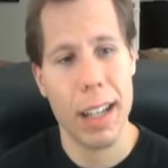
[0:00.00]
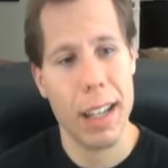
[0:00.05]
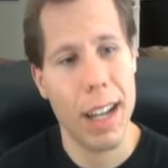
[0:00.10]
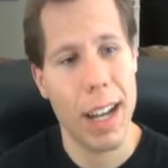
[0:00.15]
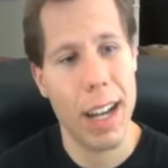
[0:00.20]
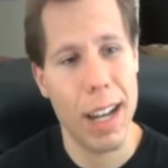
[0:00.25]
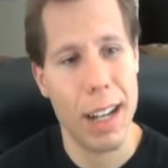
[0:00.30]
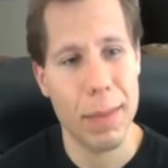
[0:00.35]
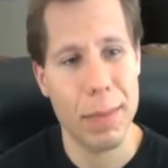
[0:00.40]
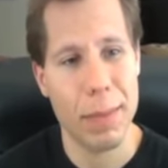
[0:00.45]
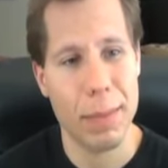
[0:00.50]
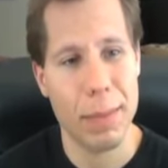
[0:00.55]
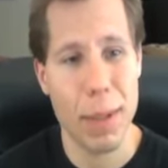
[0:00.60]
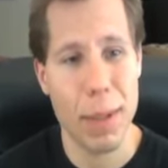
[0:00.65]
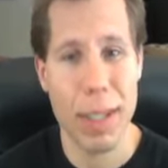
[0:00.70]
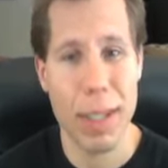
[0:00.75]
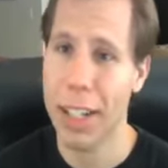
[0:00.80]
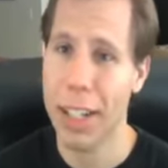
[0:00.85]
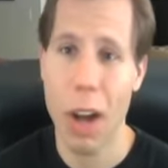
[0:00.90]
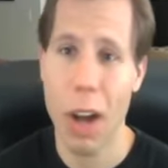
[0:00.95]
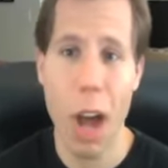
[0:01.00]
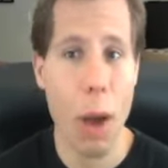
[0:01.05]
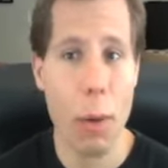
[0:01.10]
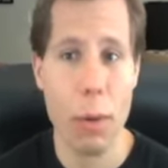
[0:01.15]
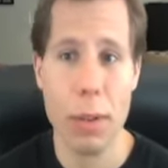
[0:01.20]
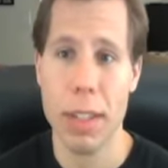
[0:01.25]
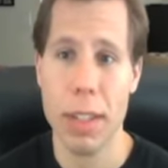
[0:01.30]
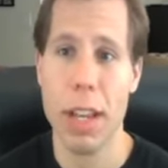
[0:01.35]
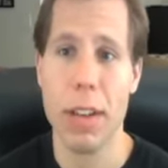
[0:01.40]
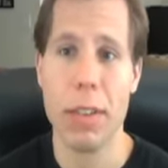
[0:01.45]
But, you know, I
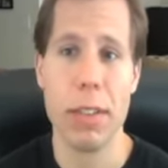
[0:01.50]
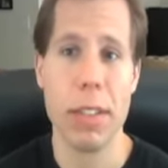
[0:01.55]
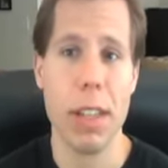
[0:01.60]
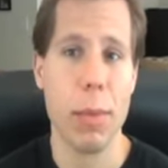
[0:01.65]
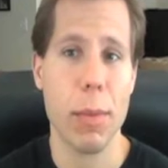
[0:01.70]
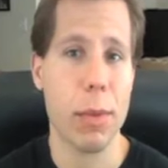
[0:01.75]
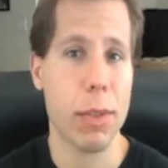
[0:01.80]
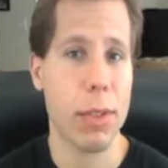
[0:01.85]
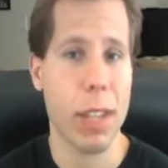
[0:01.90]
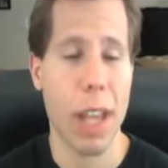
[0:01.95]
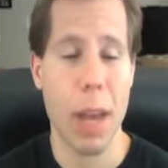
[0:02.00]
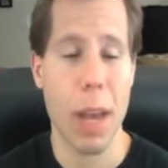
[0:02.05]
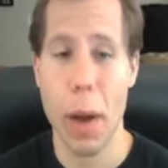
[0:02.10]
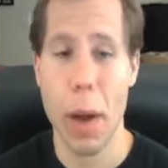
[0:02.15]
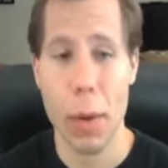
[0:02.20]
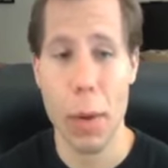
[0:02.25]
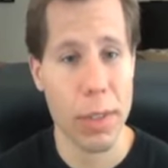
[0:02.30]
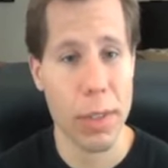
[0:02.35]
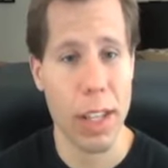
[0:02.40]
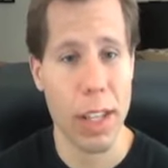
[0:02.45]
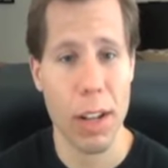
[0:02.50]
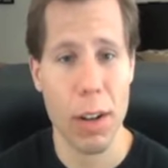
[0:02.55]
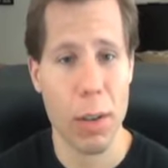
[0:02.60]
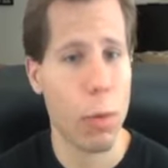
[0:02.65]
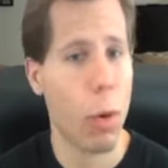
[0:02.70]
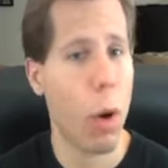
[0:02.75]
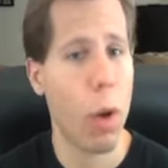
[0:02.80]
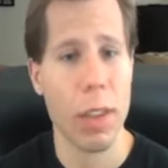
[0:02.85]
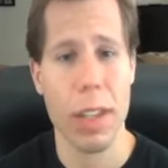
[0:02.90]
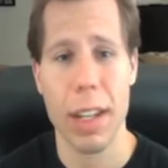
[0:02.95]
was there at SummerSlam. I was there at
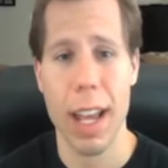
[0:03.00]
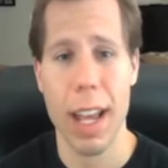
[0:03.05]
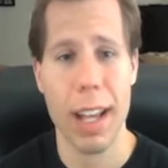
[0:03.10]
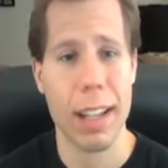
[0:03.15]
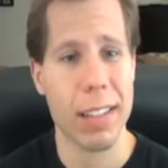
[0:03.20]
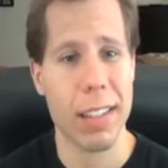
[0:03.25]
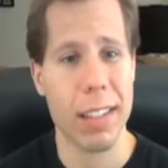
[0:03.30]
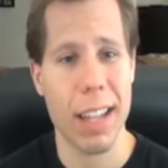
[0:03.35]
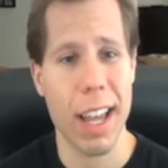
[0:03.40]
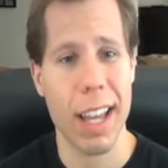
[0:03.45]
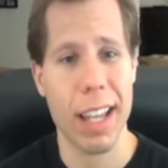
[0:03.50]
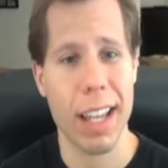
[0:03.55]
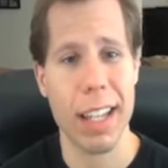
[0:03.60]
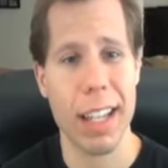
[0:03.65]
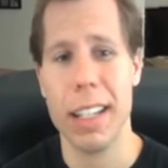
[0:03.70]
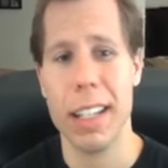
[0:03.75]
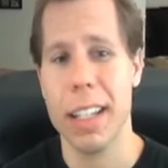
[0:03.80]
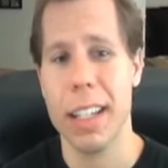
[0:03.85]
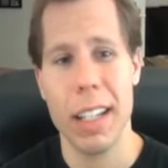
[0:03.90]
Raw the next night.